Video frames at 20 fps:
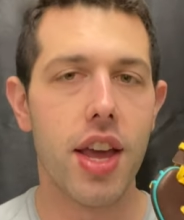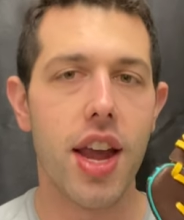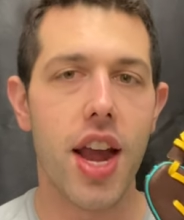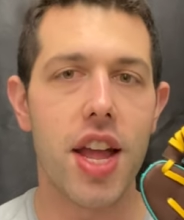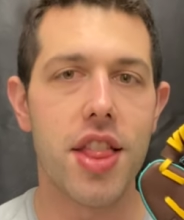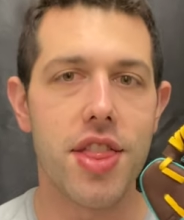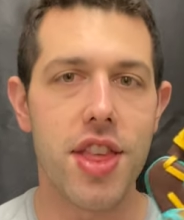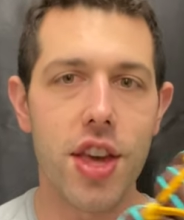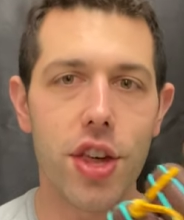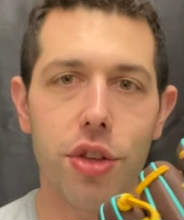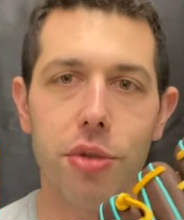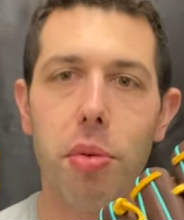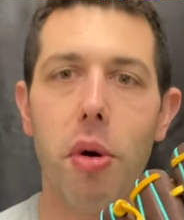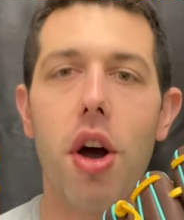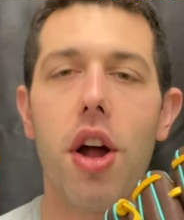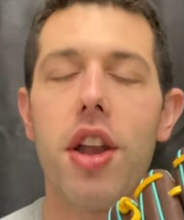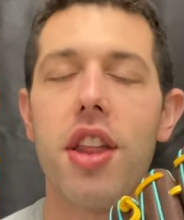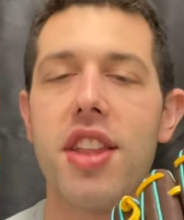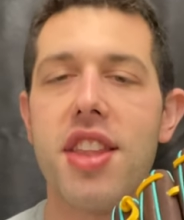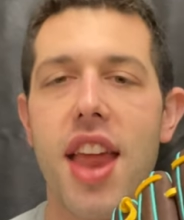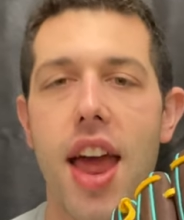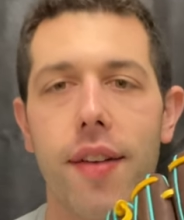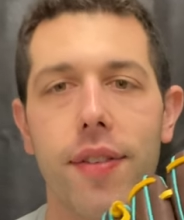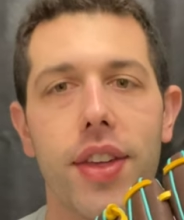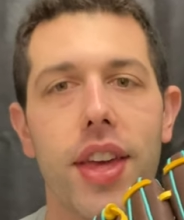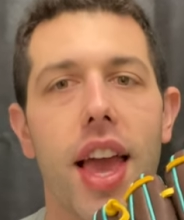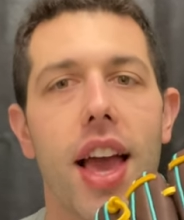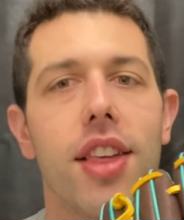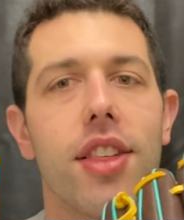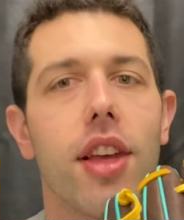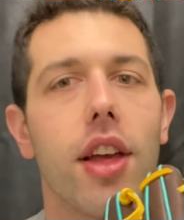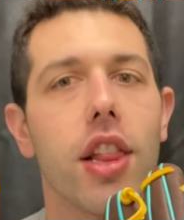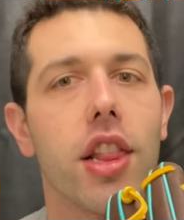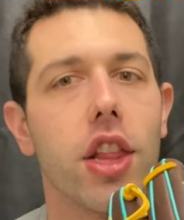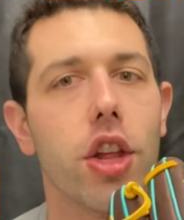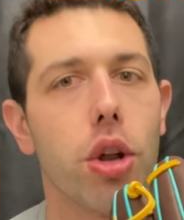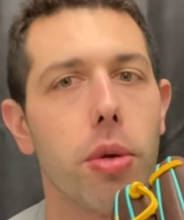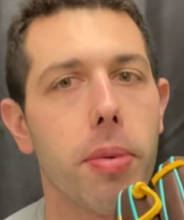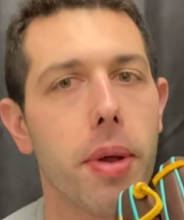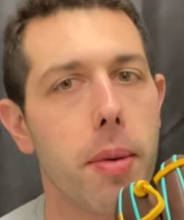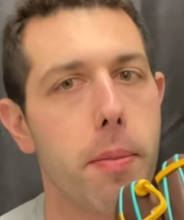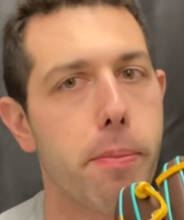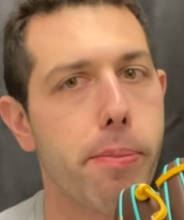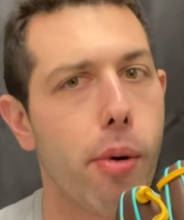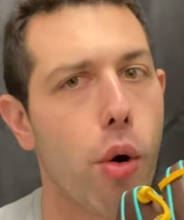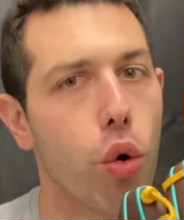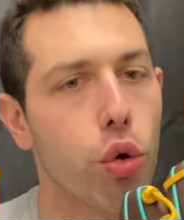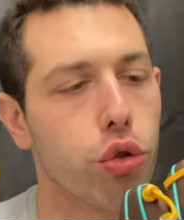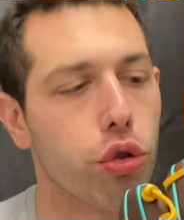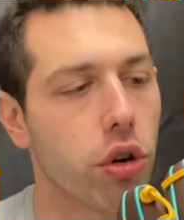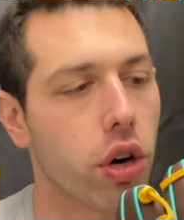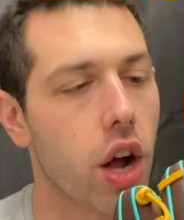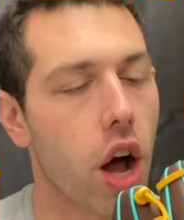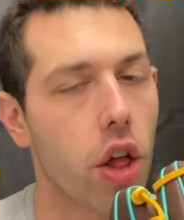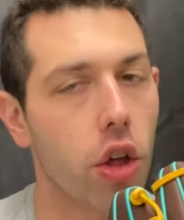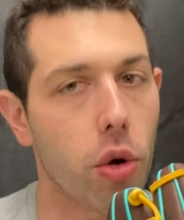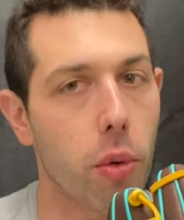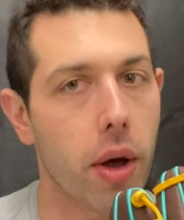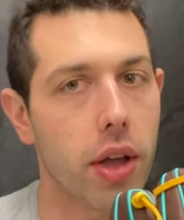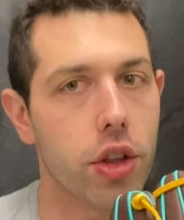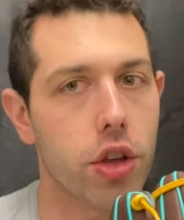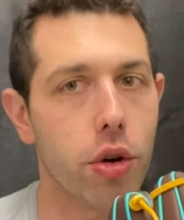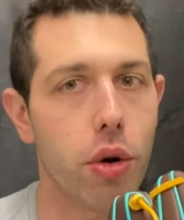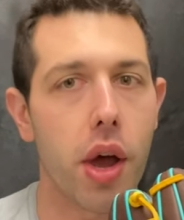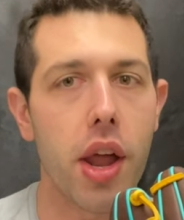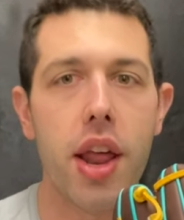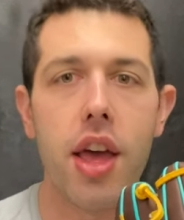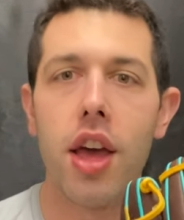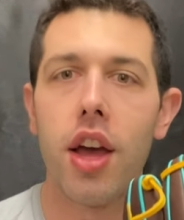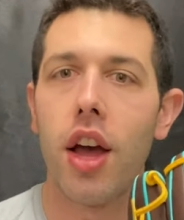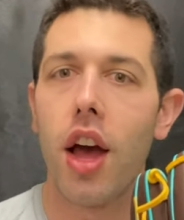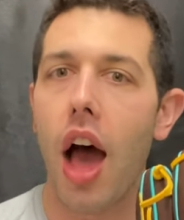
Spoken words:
and this one definitely has a little bit bolder colorway to it.